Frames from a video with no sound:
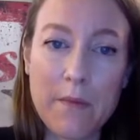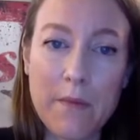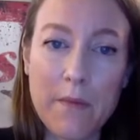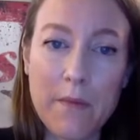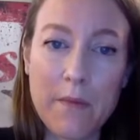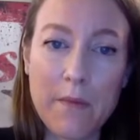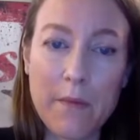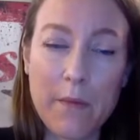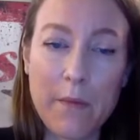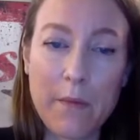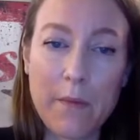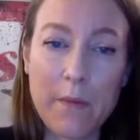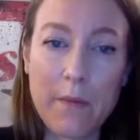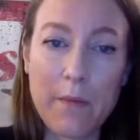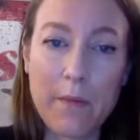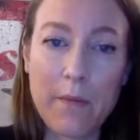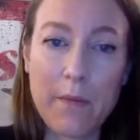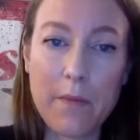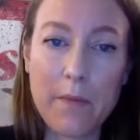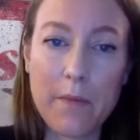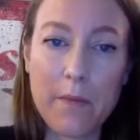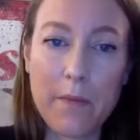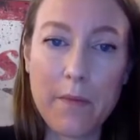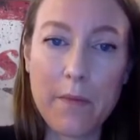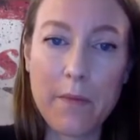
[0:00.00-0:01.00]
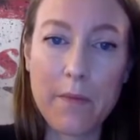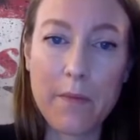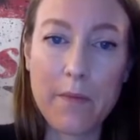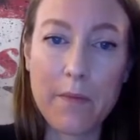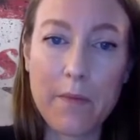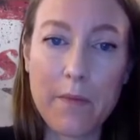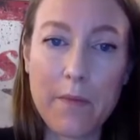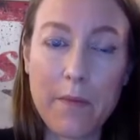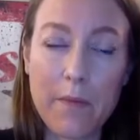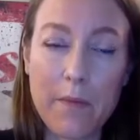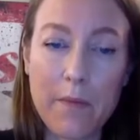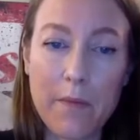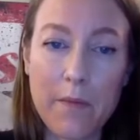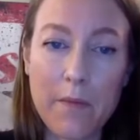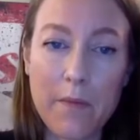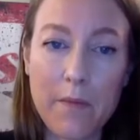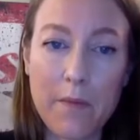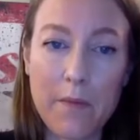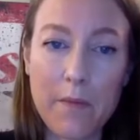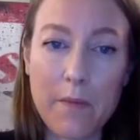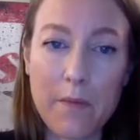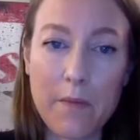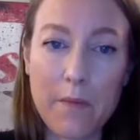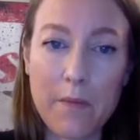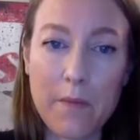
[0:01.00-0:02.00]

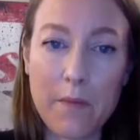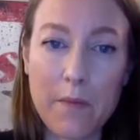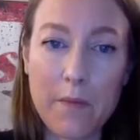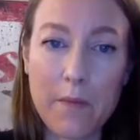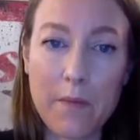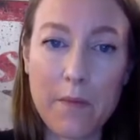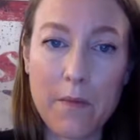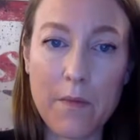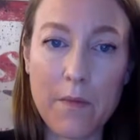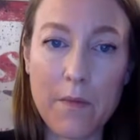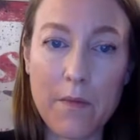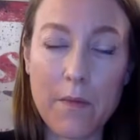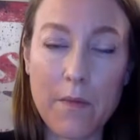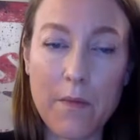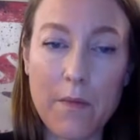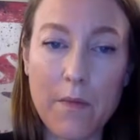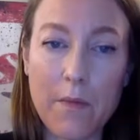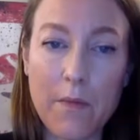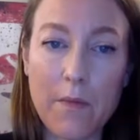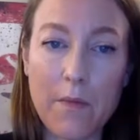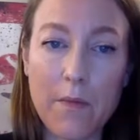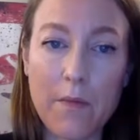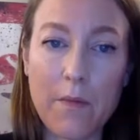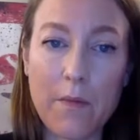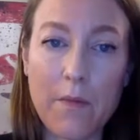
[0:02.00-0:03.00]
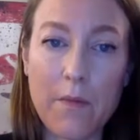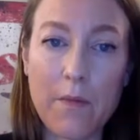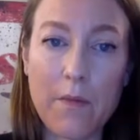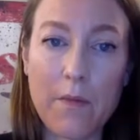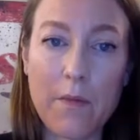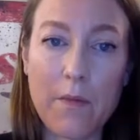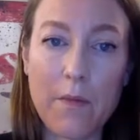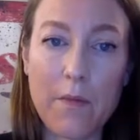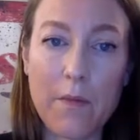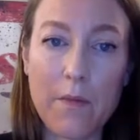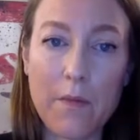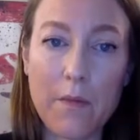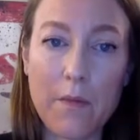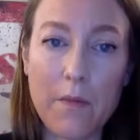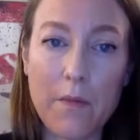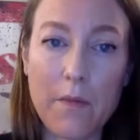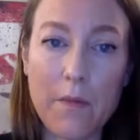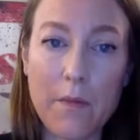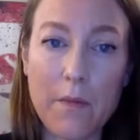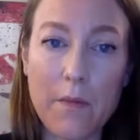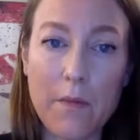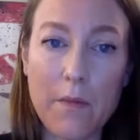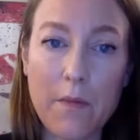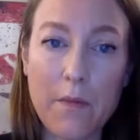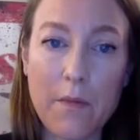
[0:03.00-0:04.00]

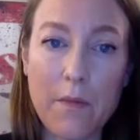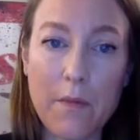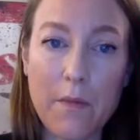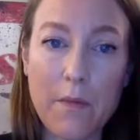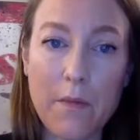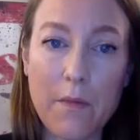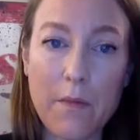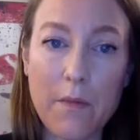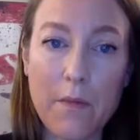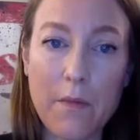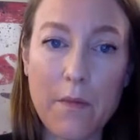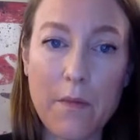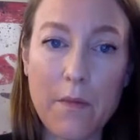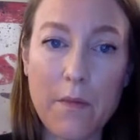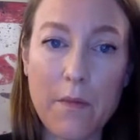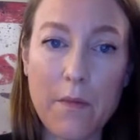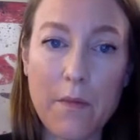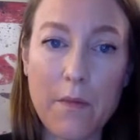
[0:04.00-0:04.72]
[no speech]